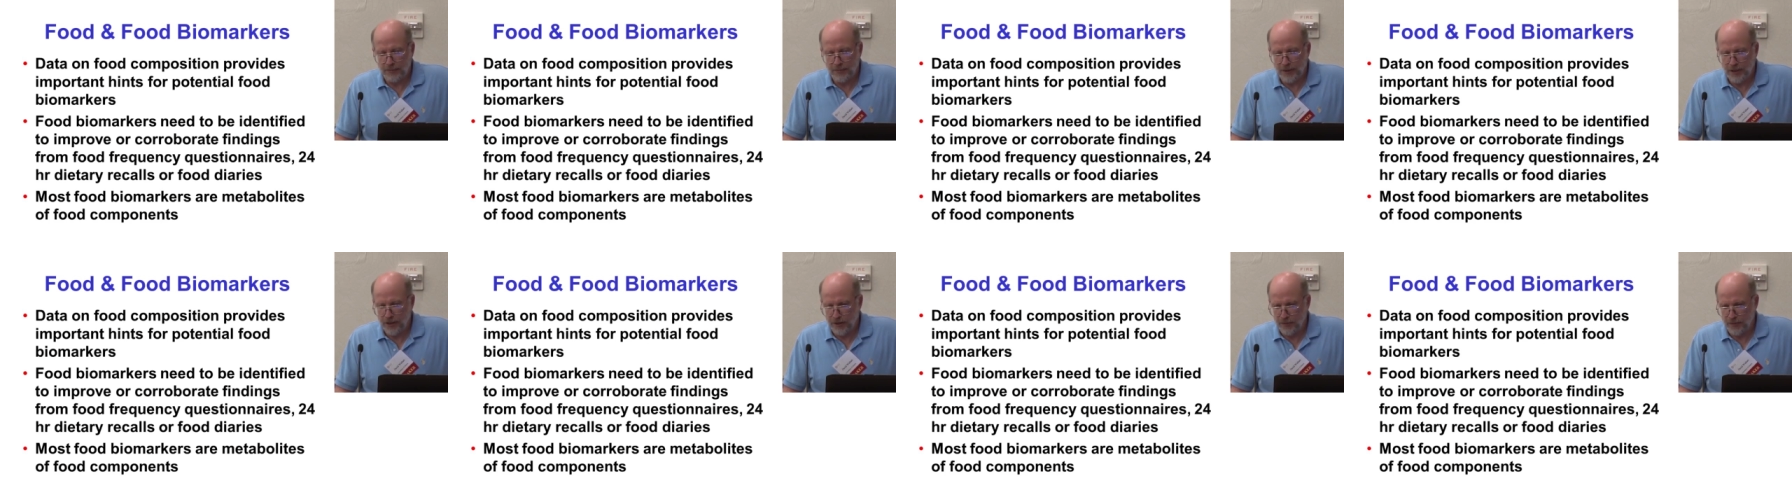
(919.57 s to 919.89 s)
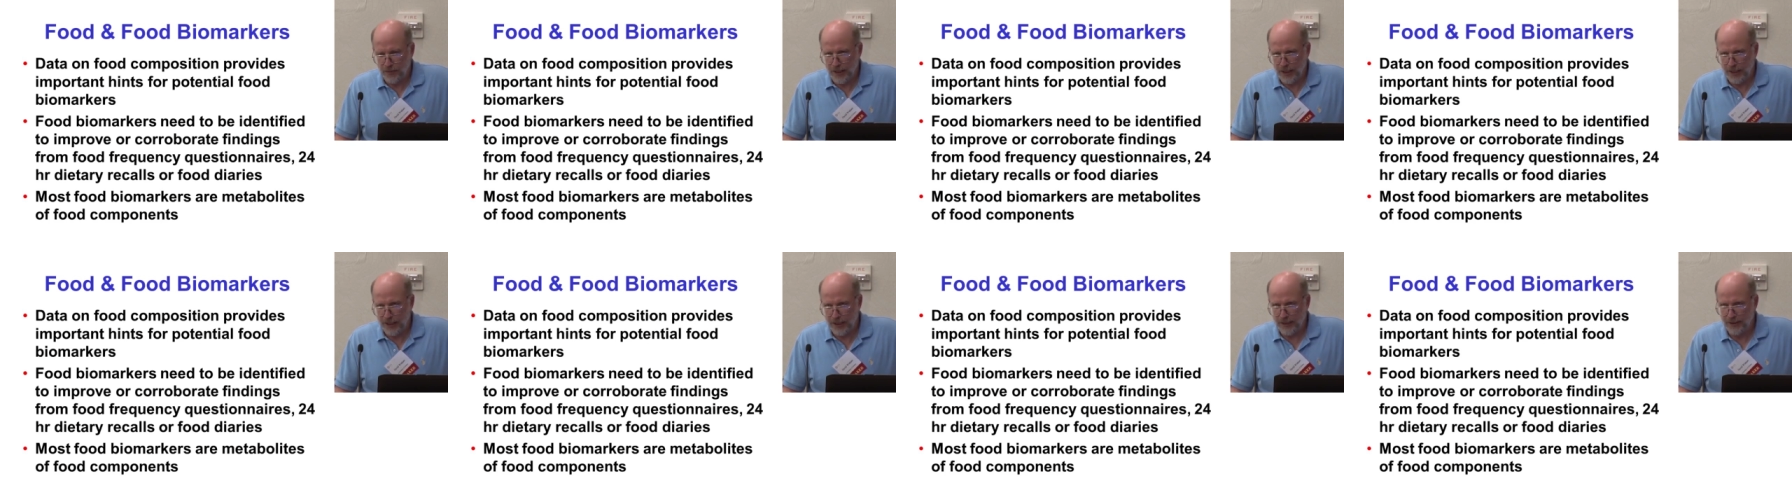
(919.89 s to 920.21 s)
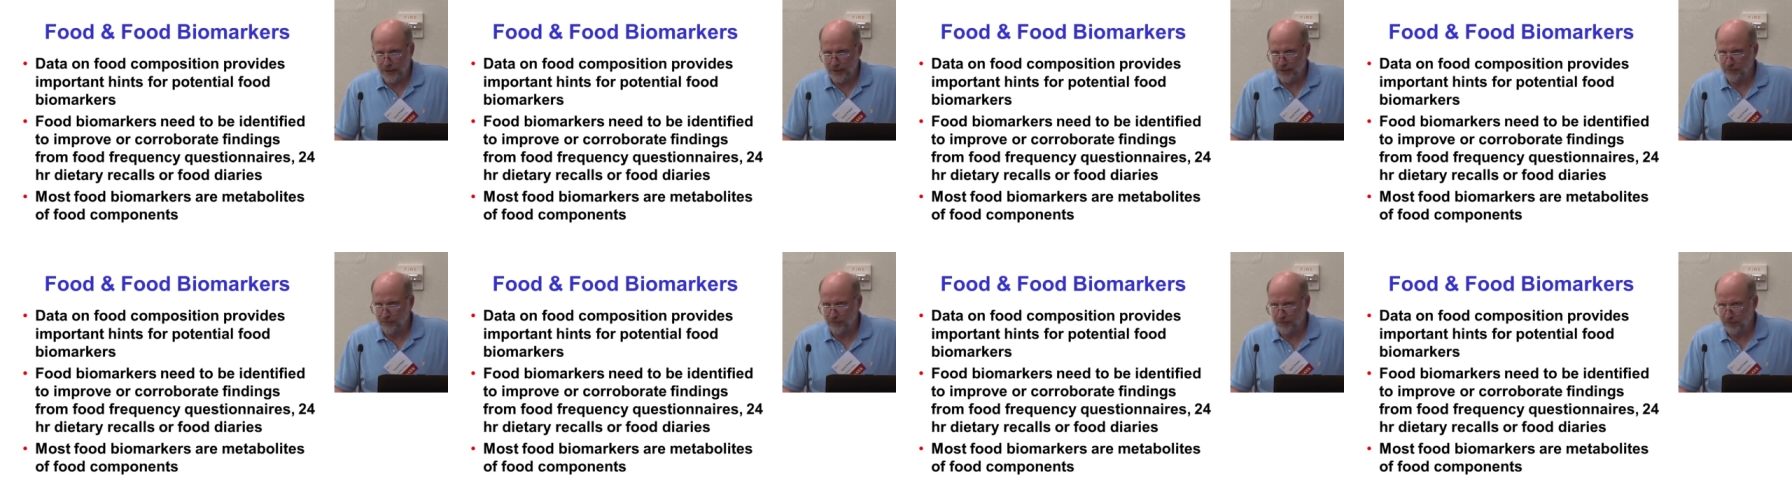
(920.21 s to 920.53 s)

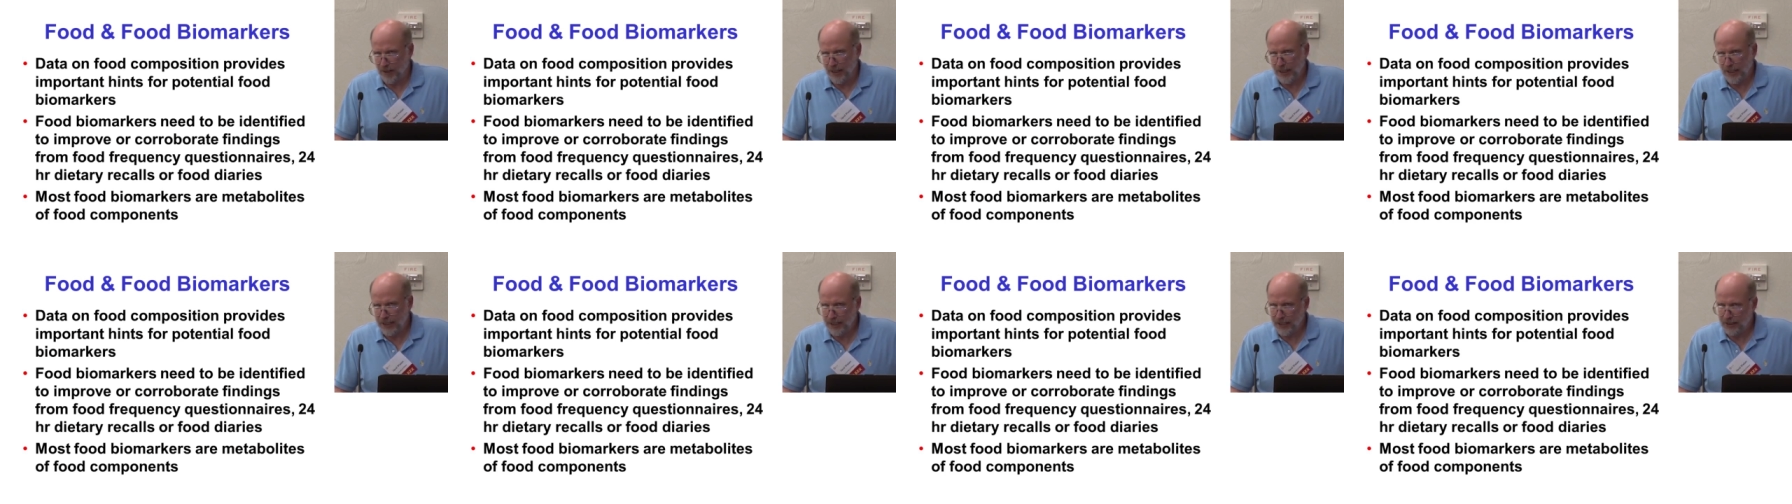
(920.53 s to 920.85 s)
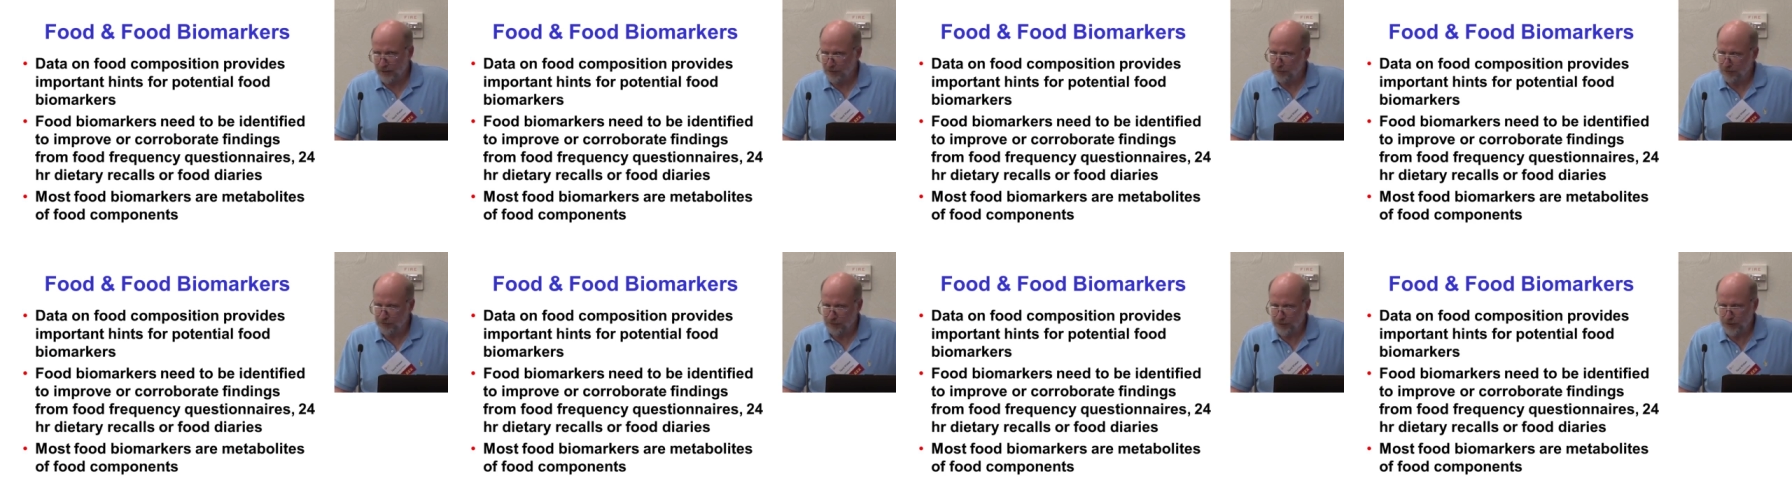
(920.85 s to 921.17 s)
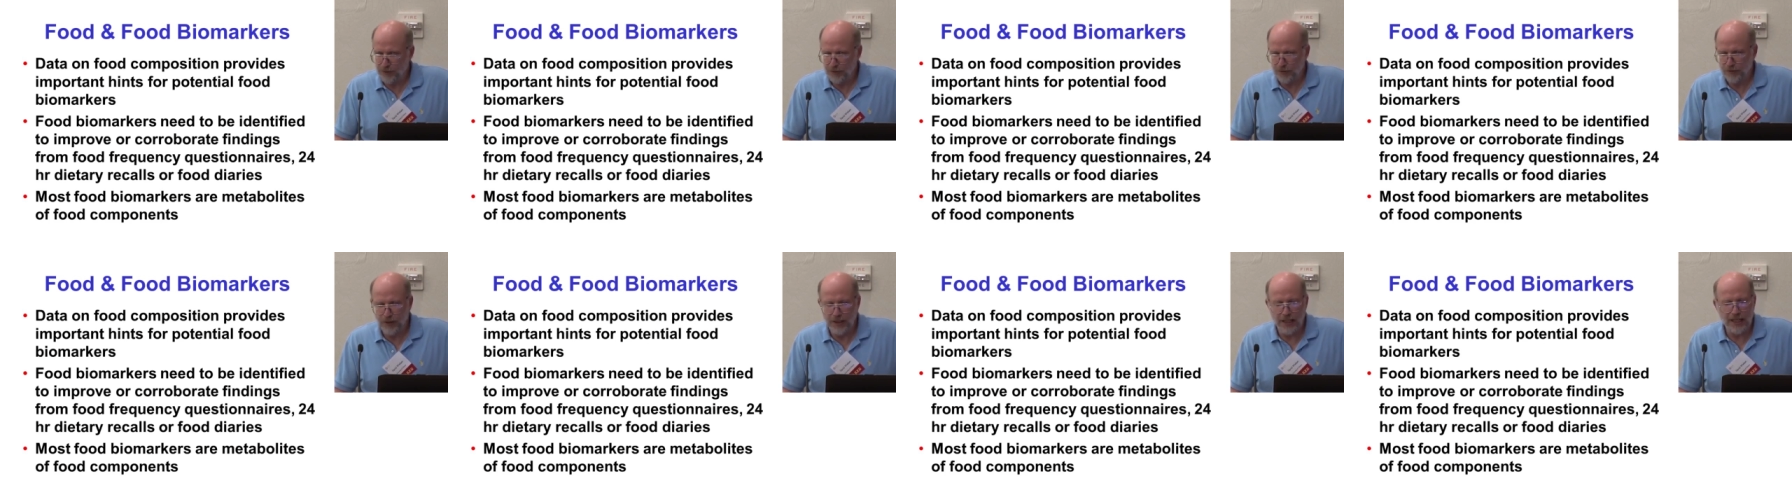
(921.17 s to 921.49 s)
between finding
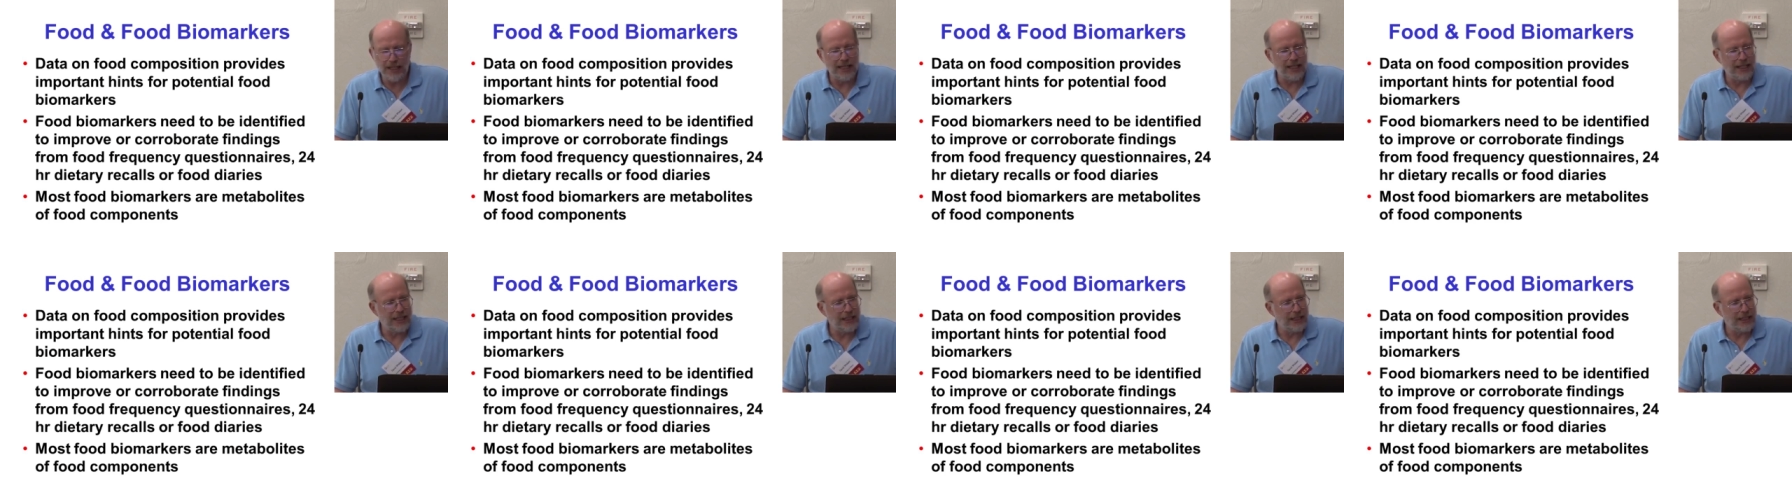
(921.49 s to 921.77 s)
food